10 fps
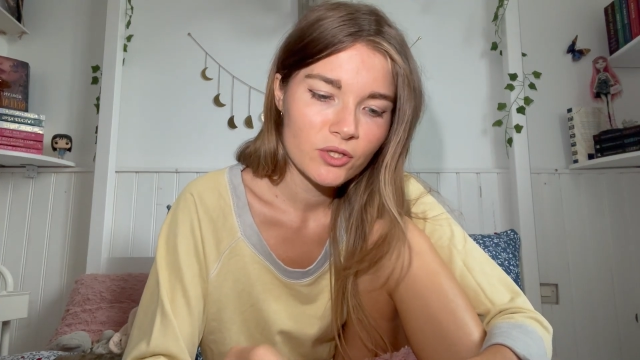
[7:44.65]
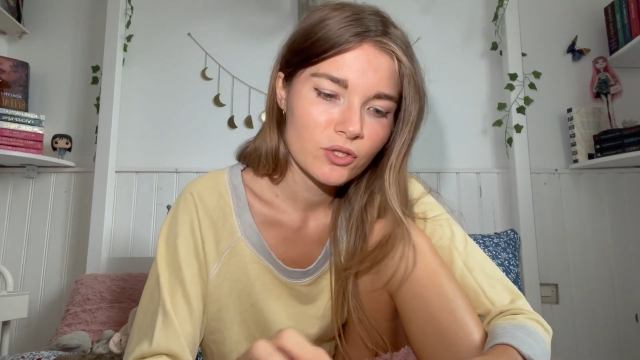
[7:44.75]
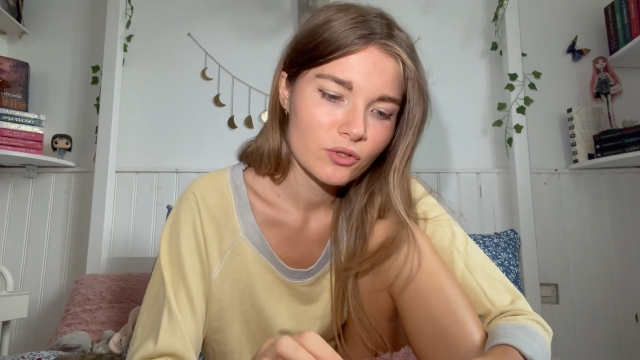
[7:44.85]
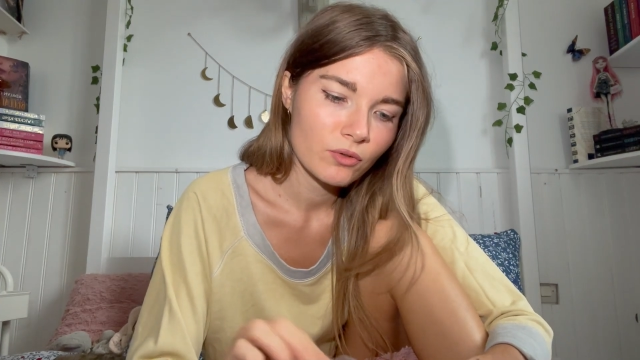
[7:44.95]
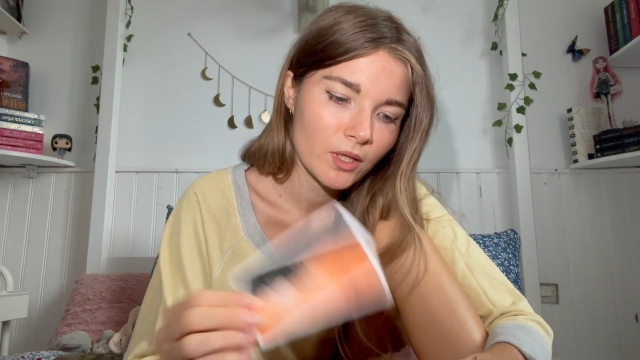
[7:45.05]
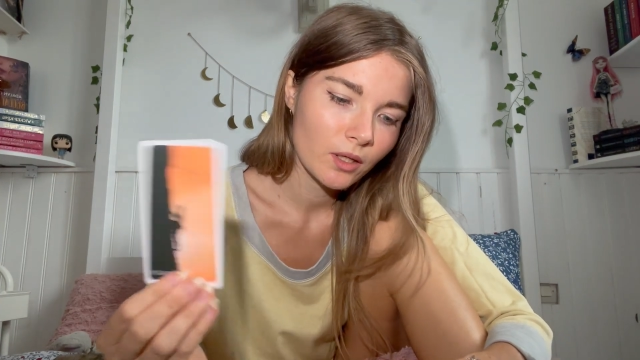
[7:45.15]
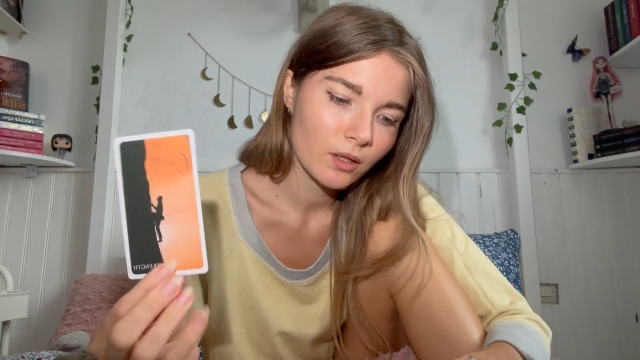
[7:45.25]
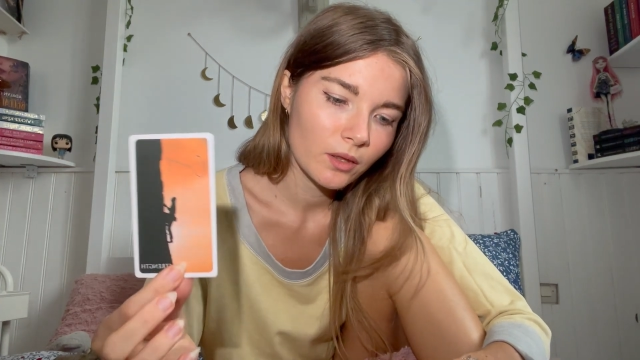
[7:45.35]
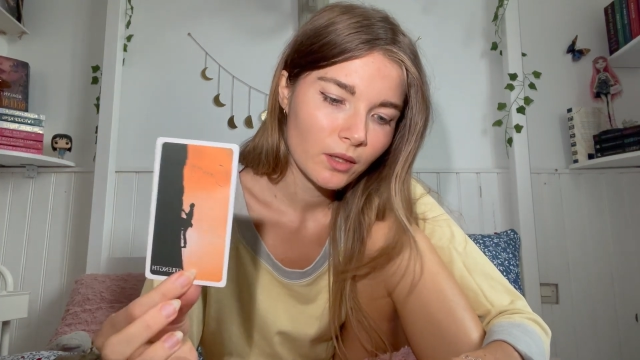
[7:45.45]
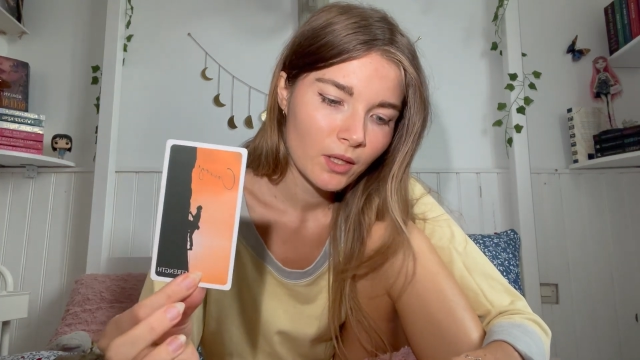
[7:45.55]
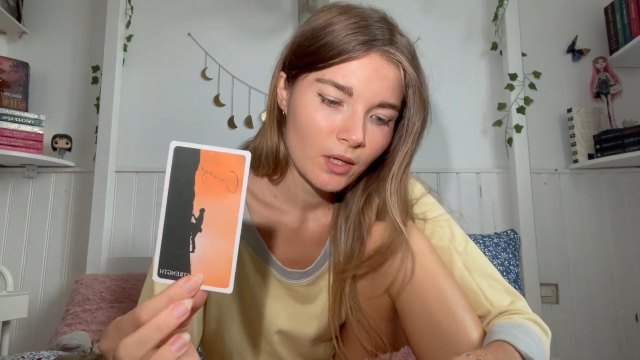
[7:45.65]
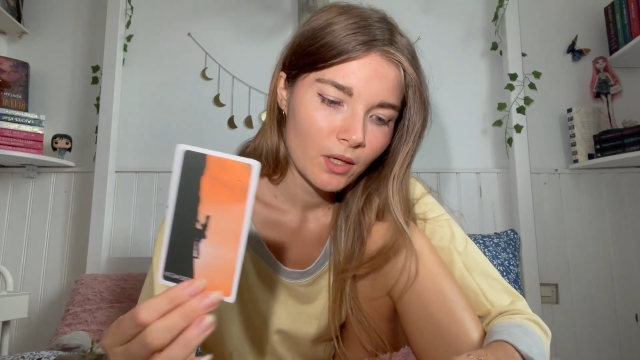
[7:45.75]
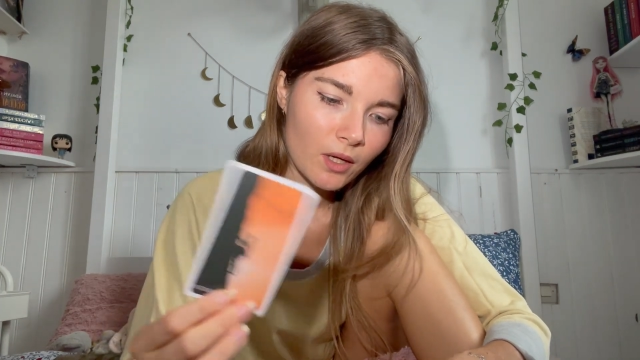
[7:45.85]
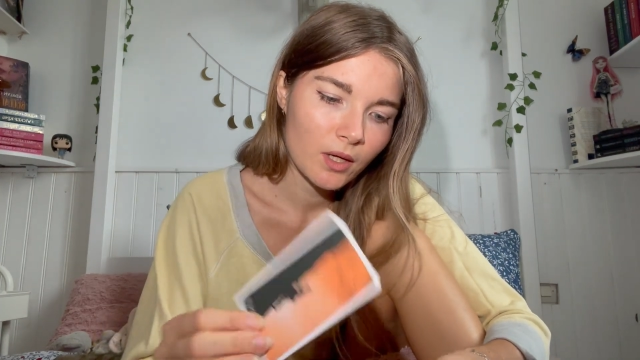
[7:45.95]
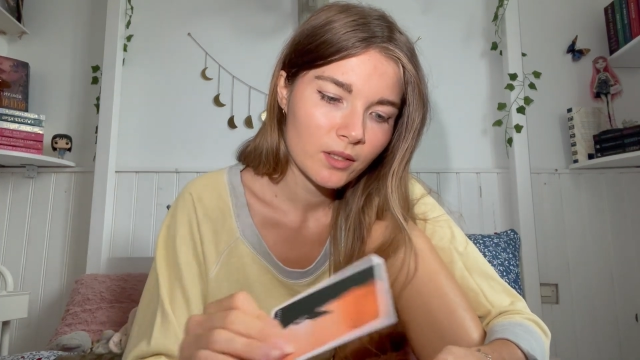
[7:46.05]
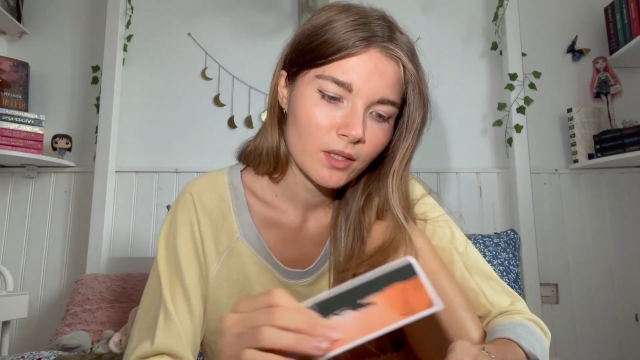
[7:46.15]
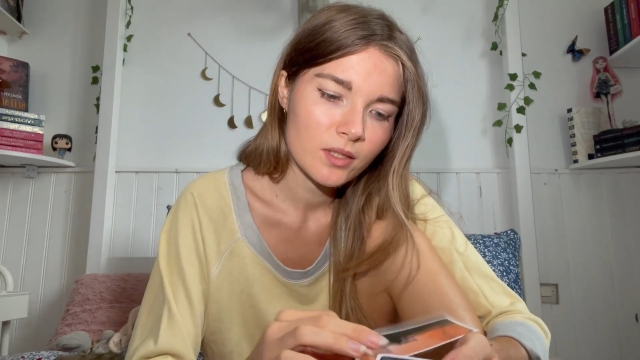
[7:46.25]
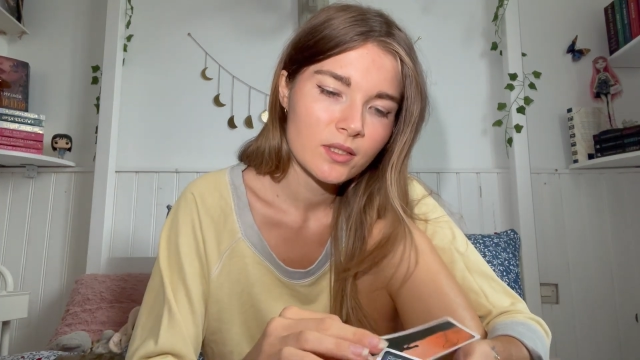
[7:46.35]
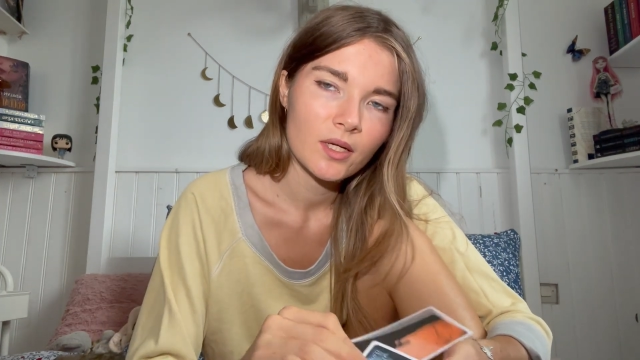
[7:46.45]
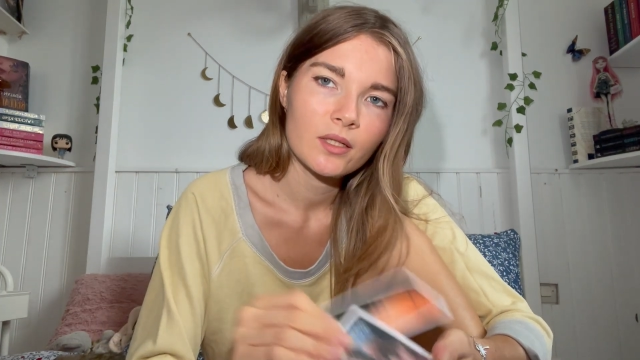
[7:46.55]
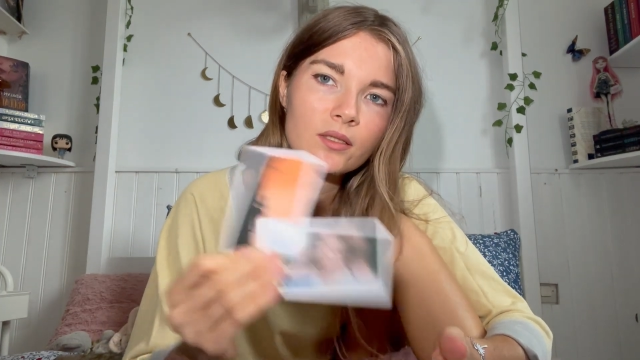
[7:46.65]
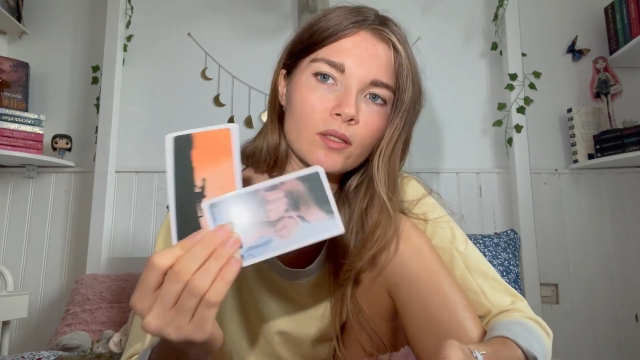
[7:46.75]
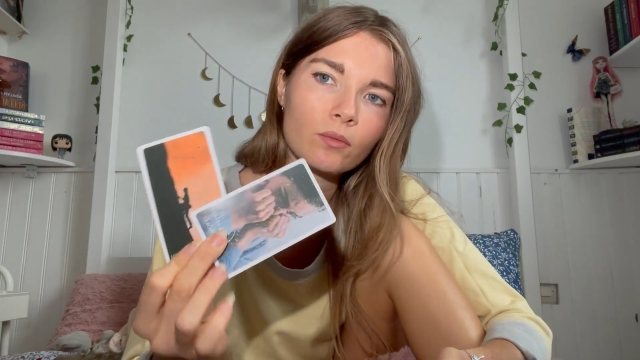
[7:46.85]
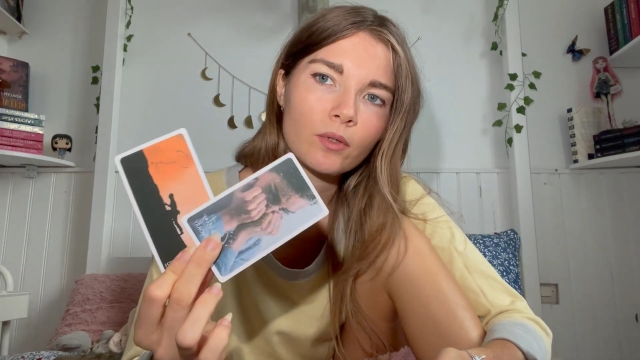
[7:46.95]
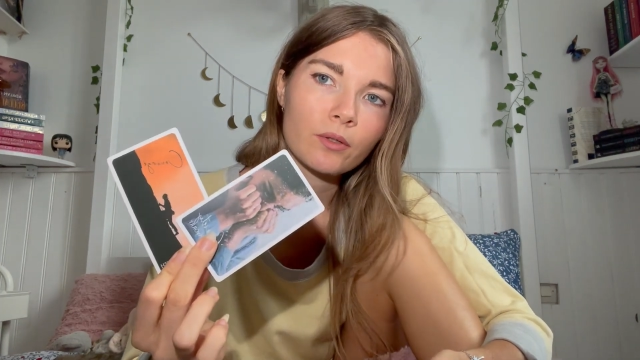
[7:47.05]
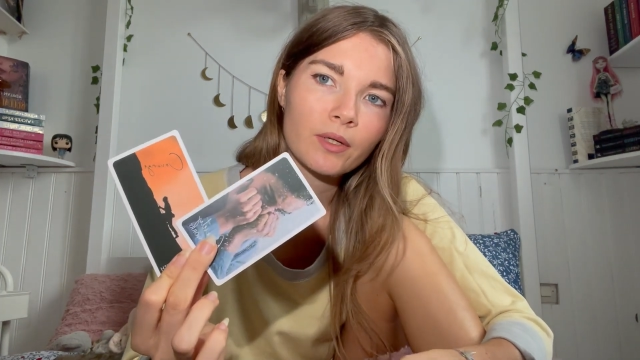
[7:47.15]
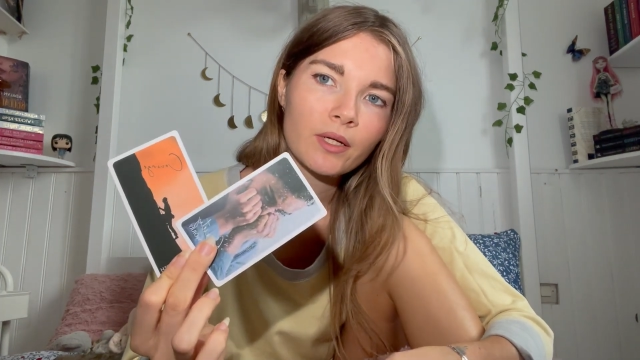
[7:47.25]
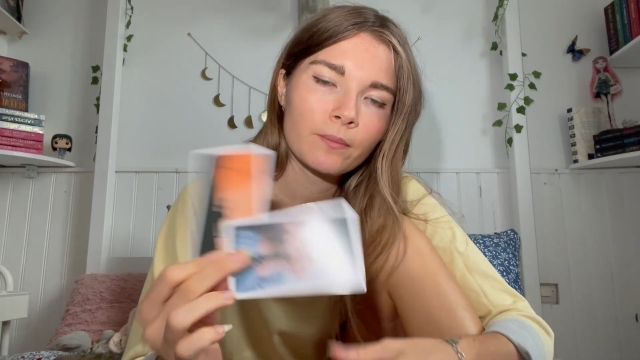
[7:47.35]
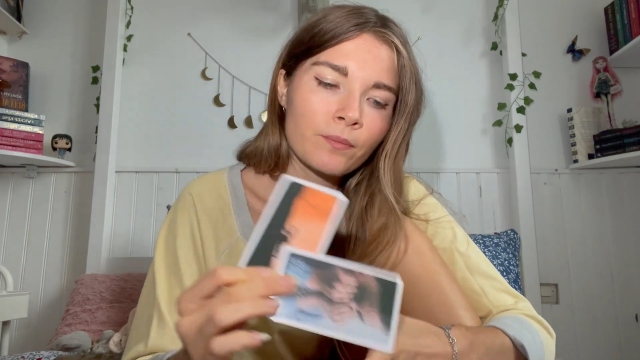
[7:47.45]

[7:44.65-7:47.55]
strength, and anxiety, worry,